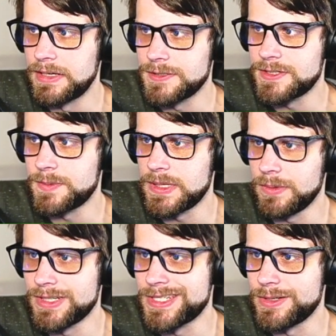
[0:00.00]
just to be
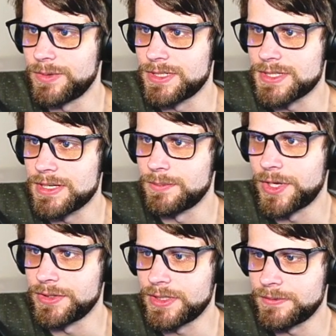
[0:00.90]
able to deal with this
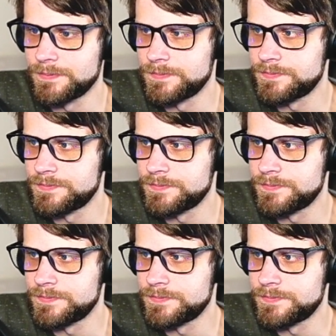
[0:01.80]
Hitmonlee.